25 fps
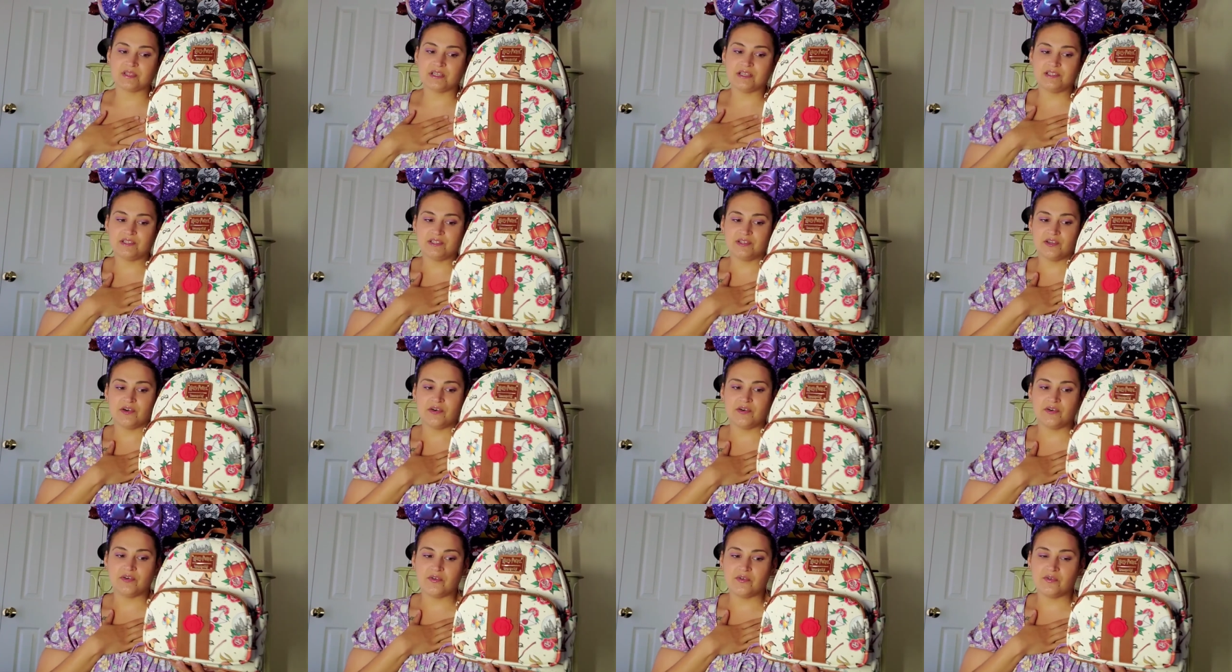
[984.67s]

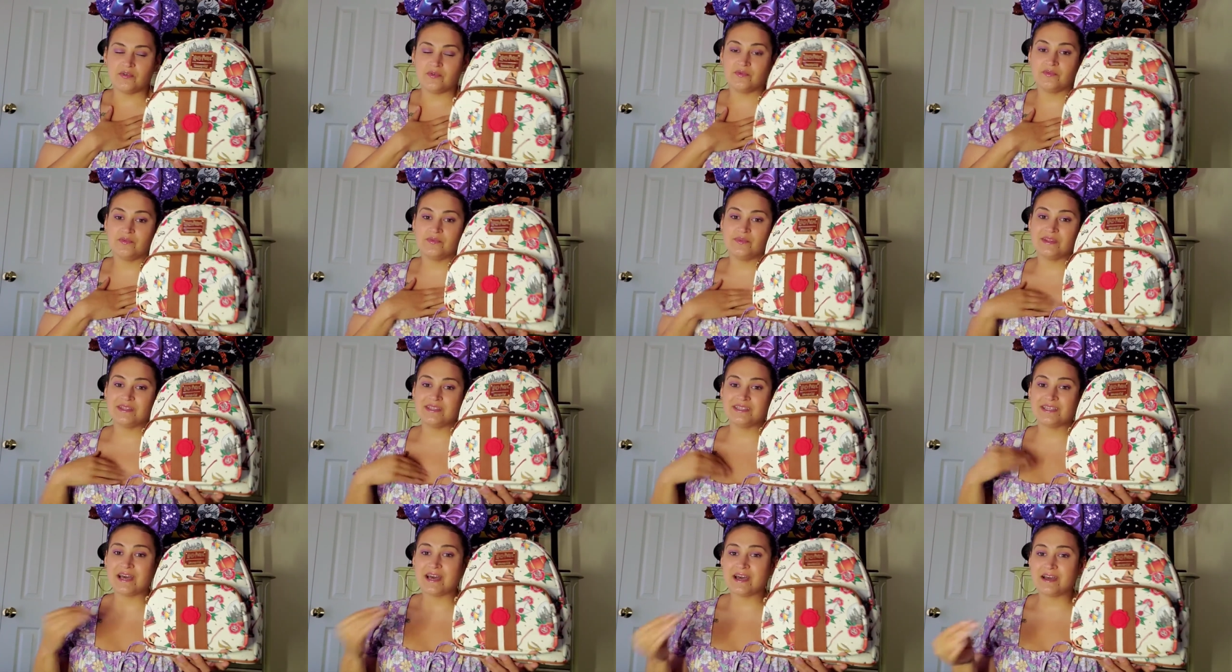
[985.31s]
So
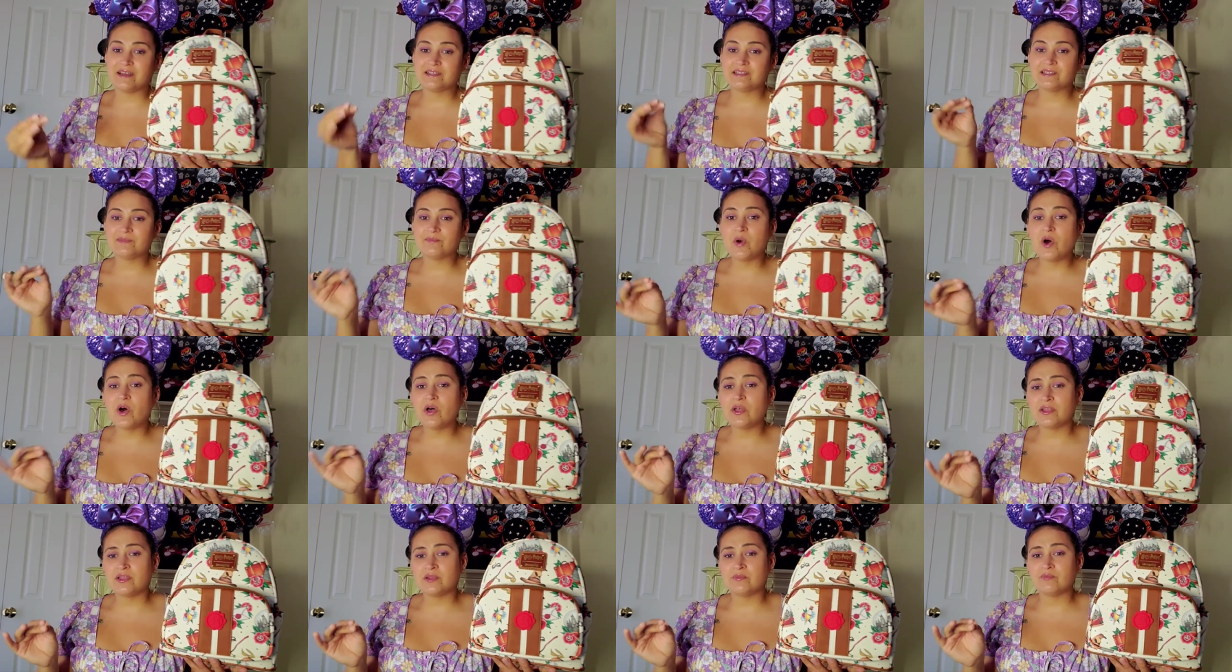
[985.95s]

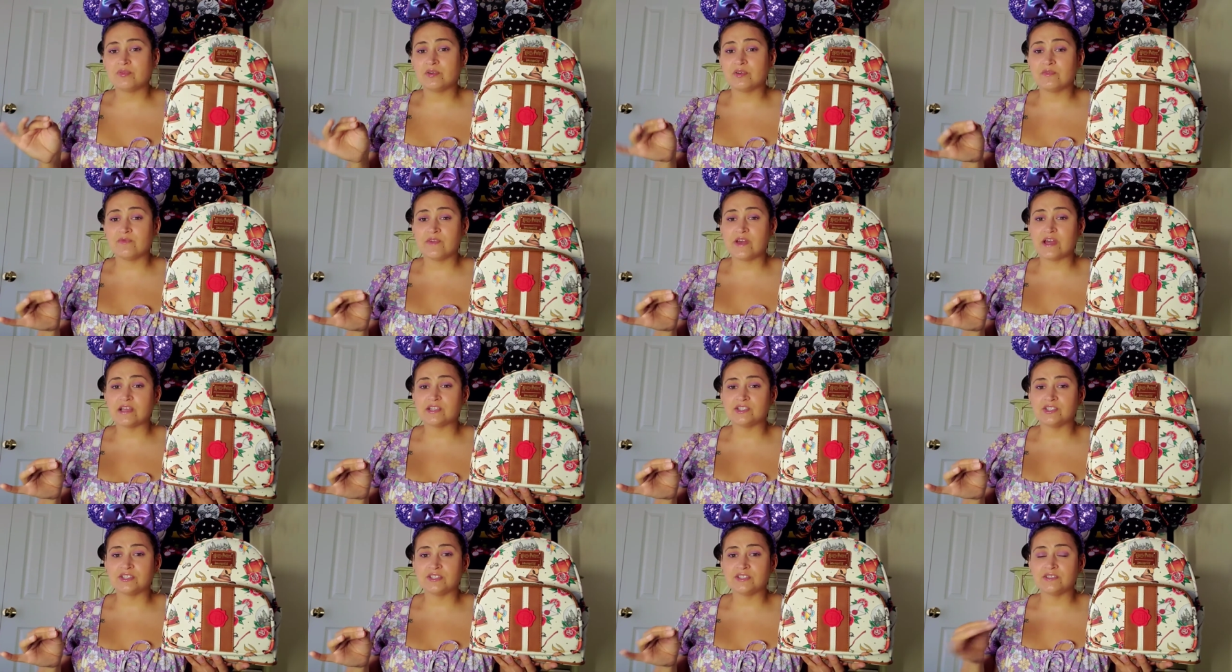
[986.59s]
small
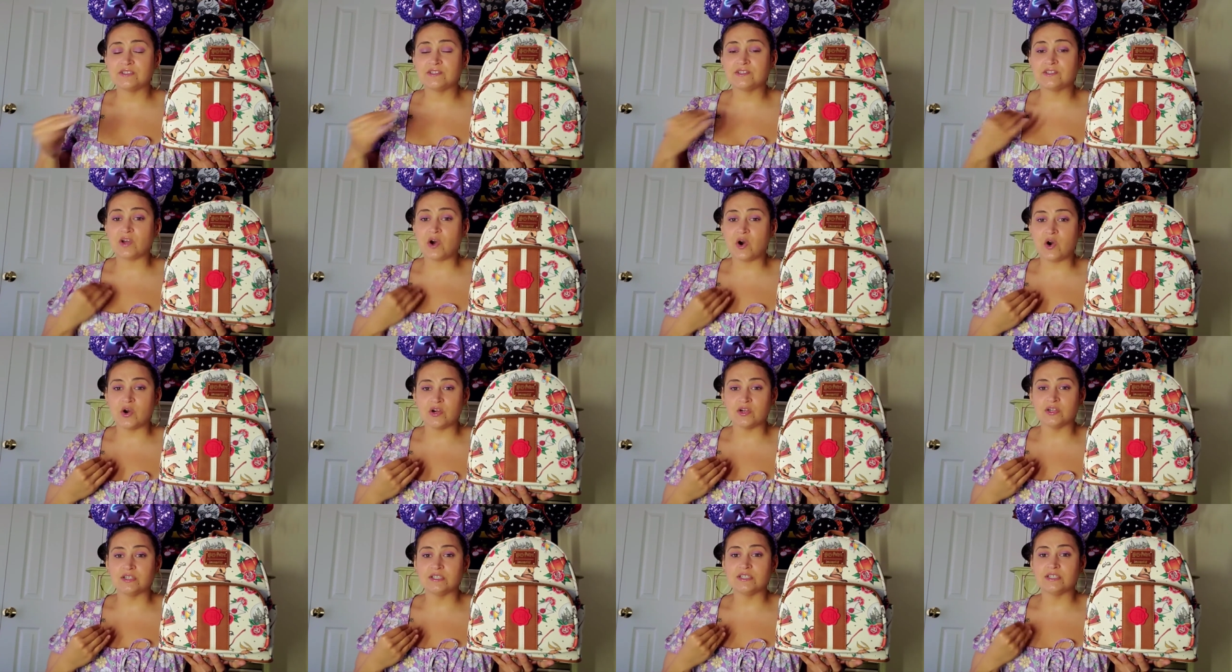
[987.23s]
imperfections
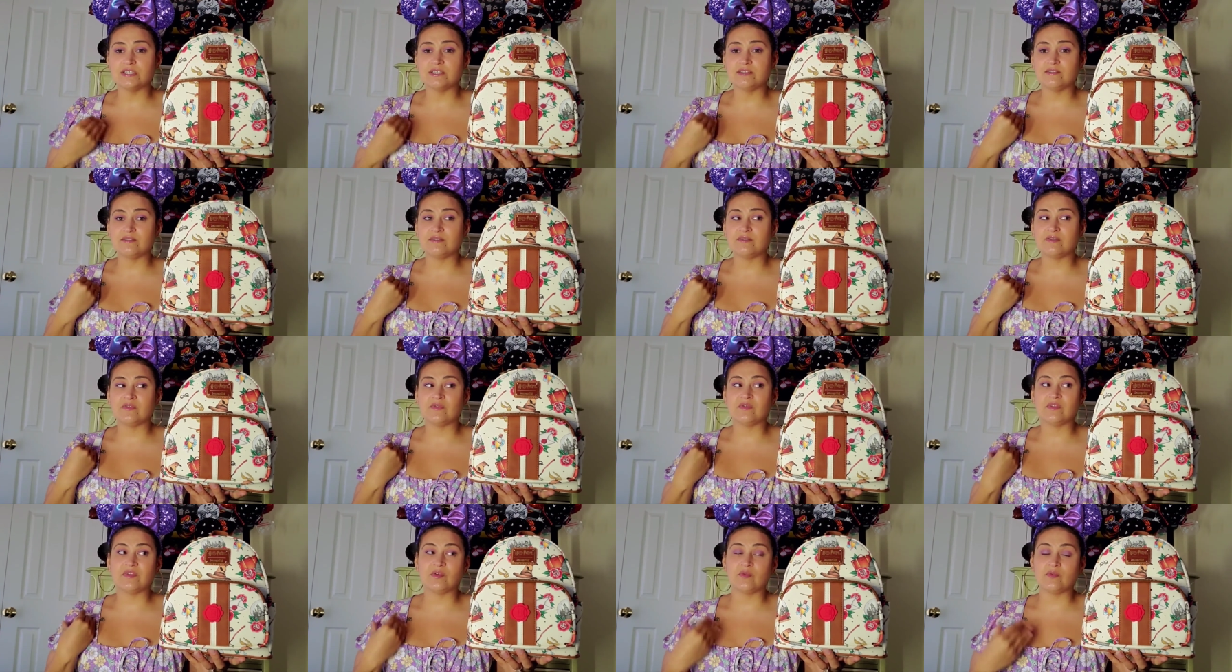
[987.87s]
aren't
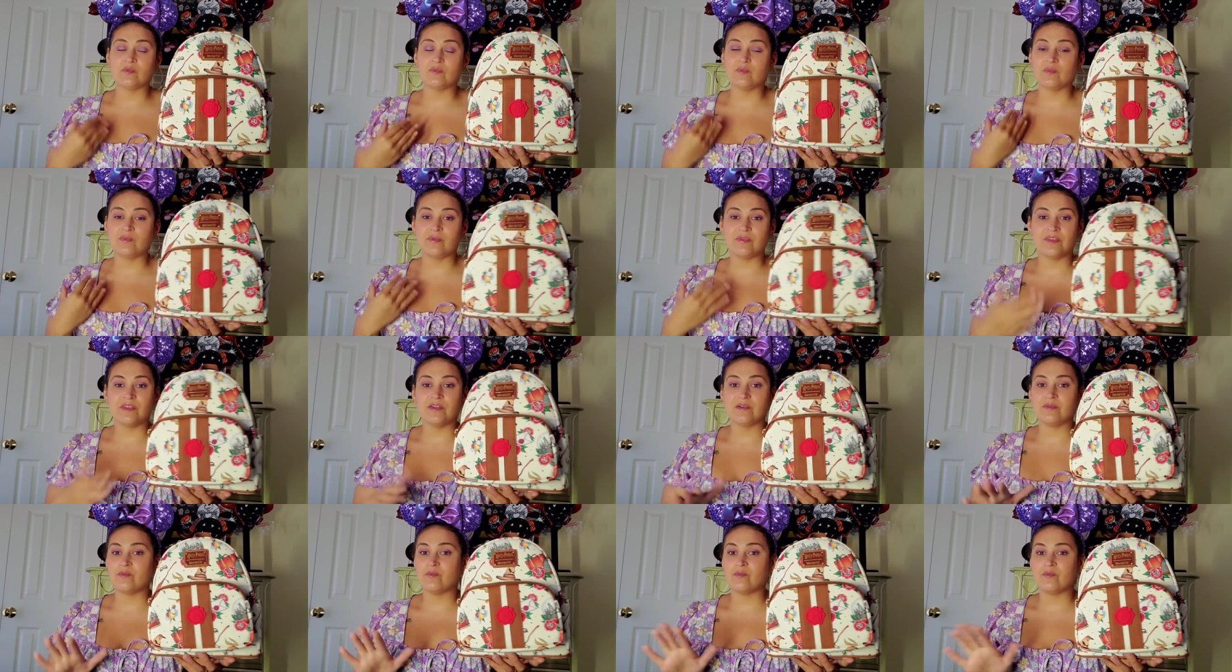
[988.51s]
the
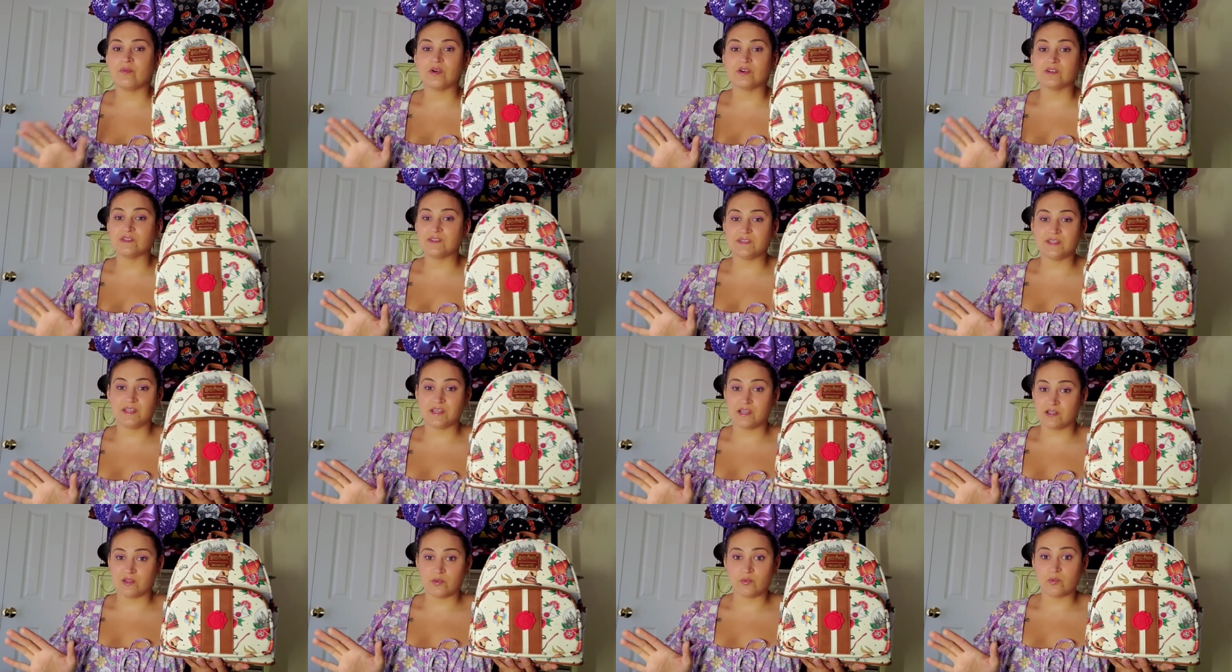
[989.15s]
the worst
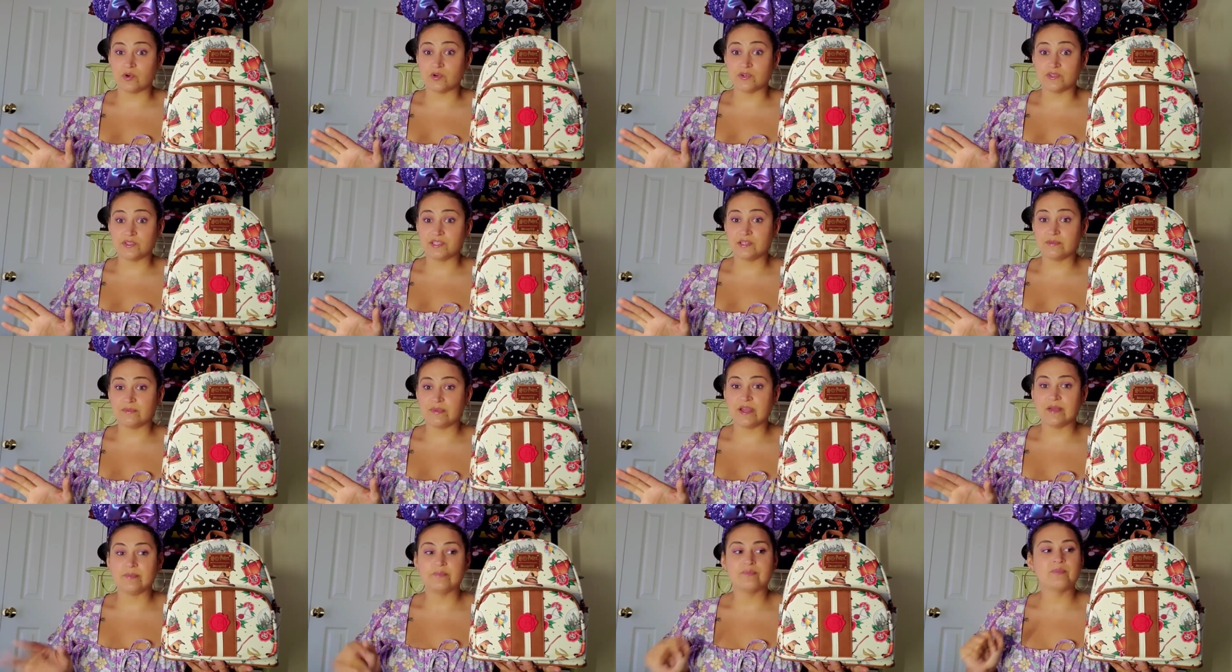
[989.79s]
thing in the world to
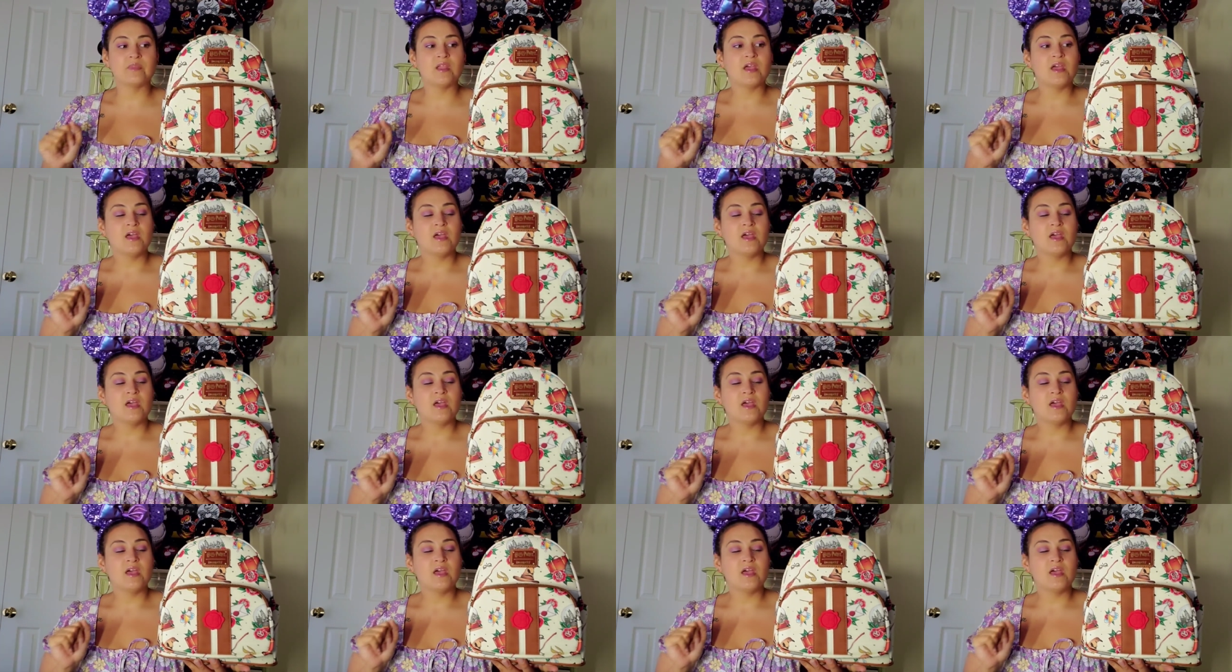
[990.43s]
me.